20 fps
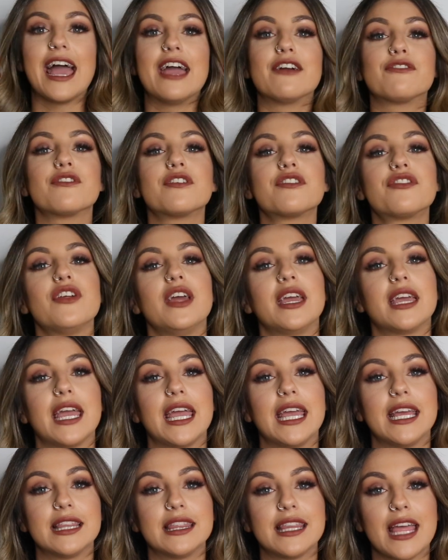Everything
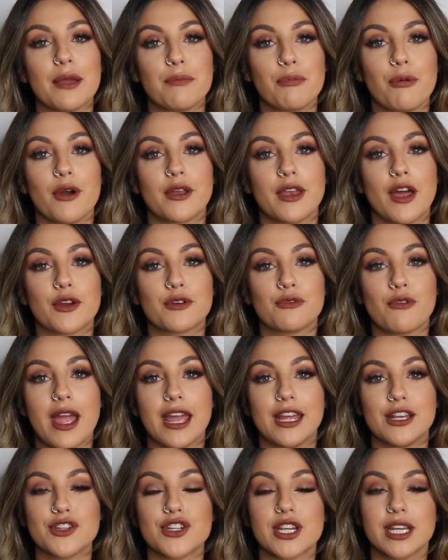in their product
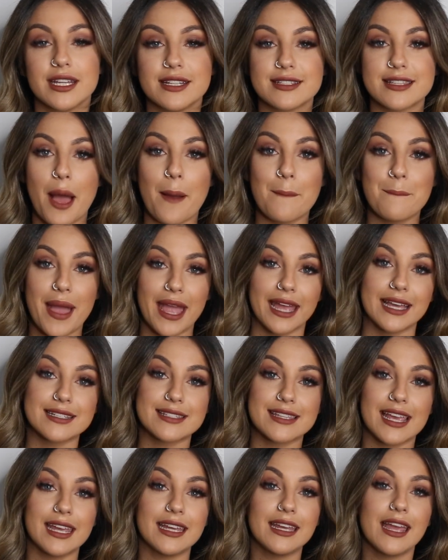range is
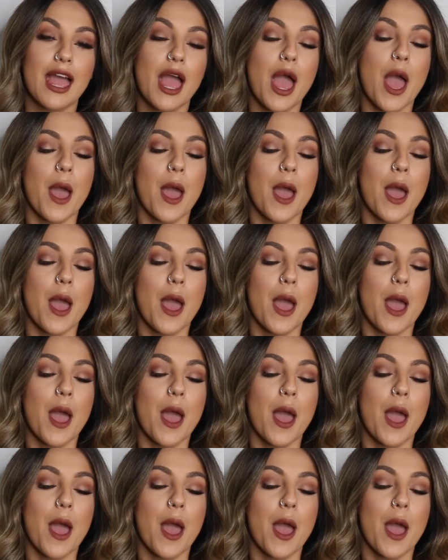amazing.